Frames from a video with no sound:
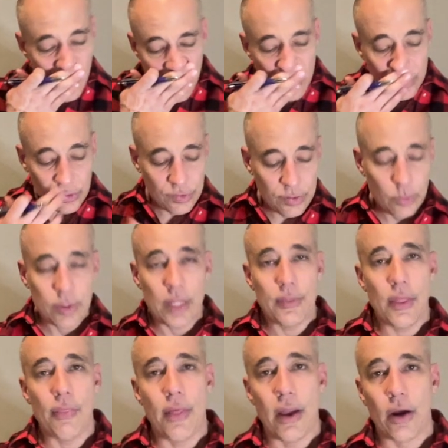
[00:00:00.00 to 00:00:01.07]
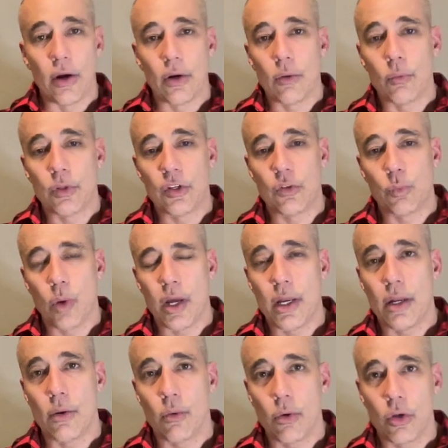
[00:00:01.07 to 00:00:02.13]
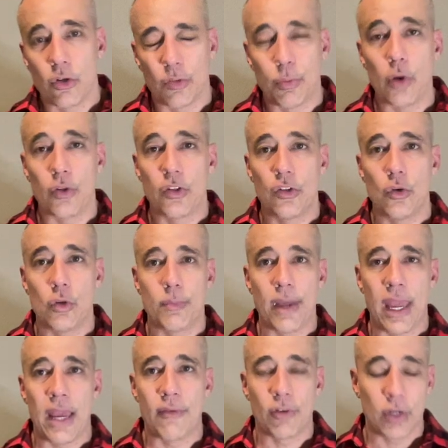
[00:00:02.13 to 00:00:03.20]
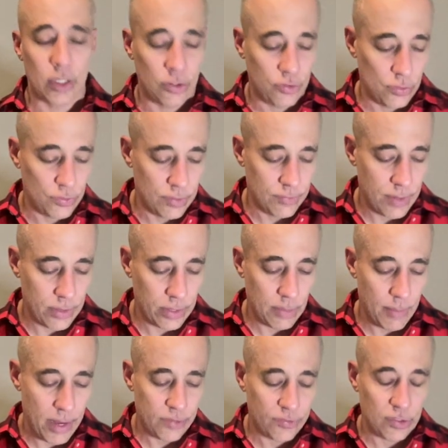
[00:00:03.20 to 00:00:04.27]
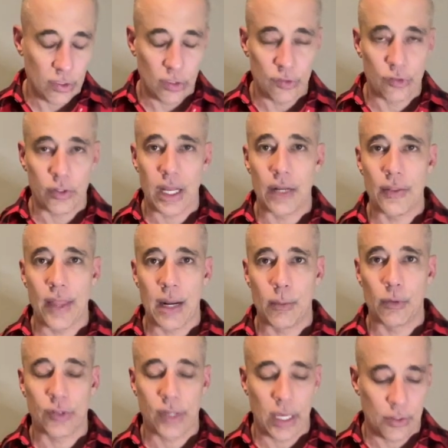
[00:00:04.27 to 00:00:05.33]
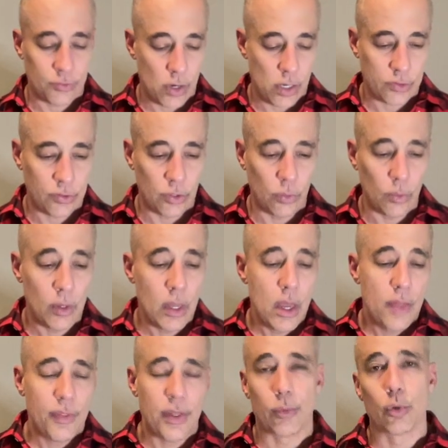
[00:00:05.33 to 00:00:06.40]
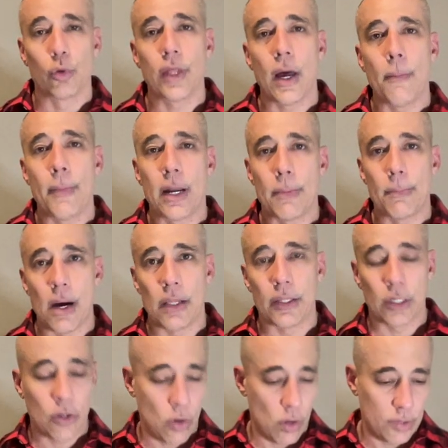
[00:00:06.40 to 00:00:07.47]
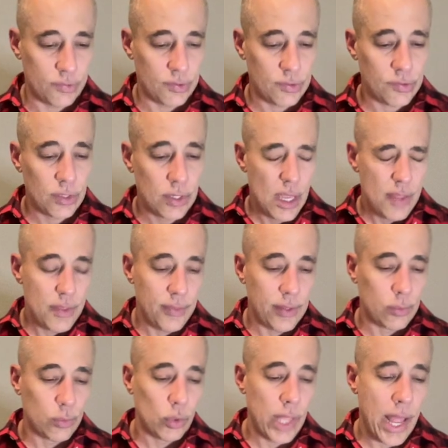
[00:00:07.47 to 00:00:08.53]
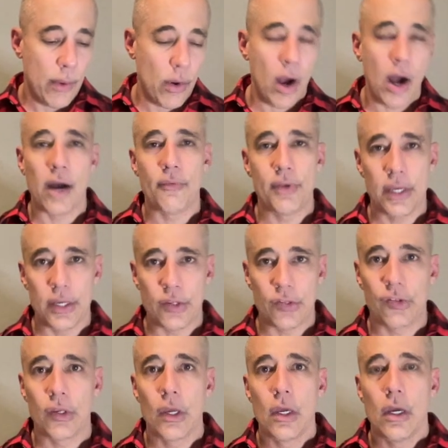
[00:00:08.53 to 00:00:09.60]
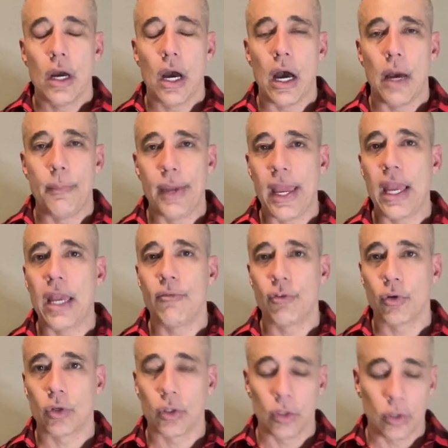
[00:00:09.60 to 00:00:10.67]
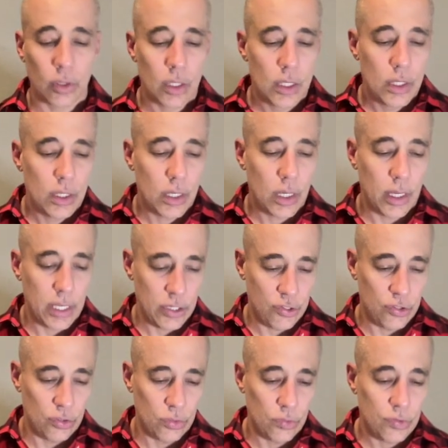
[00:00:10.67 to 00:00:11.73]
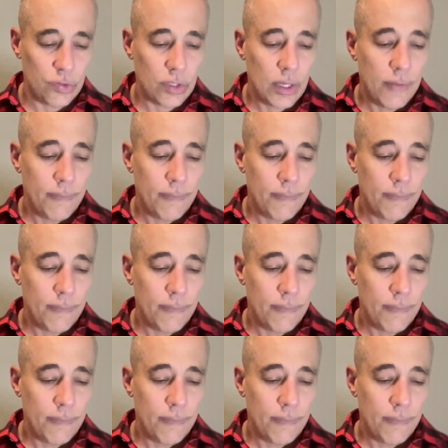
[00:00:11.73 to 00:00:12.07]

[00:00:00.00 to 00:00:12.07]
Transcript: So you see what they did there, which is what you're supposed to do with behavior issues in veterinary medicine, because the animals can't talk to you. They ruled out metabolic causes. Then they ruled out obvious behavioral issues.